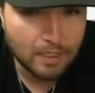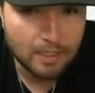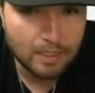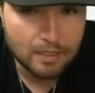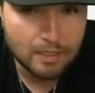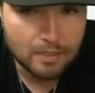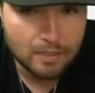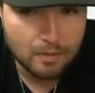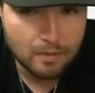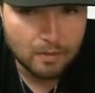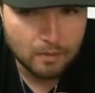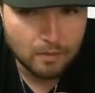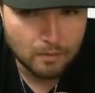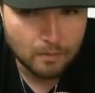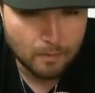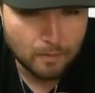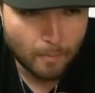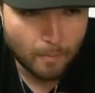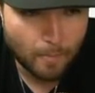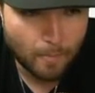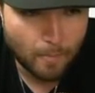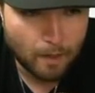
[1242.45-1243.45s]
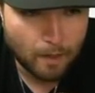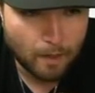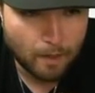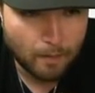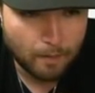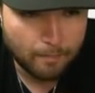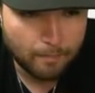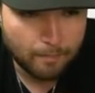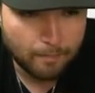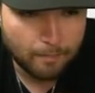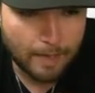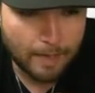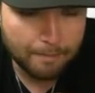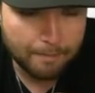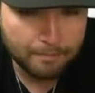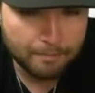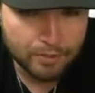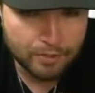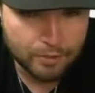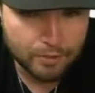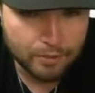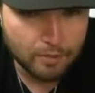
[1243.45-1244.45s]
So
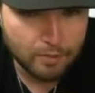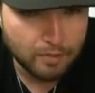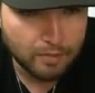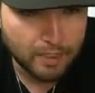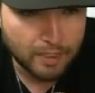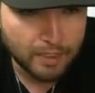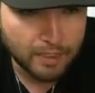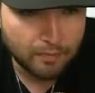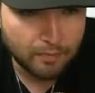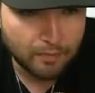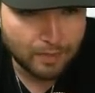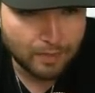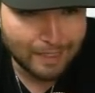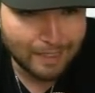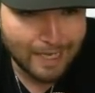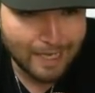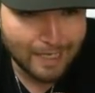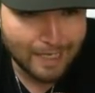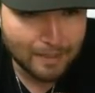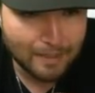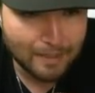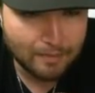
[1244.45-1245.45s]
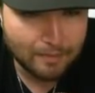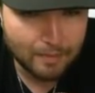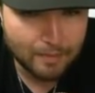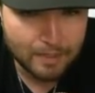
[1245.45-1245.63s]
I'm sure I'm going to end up with a lot of him.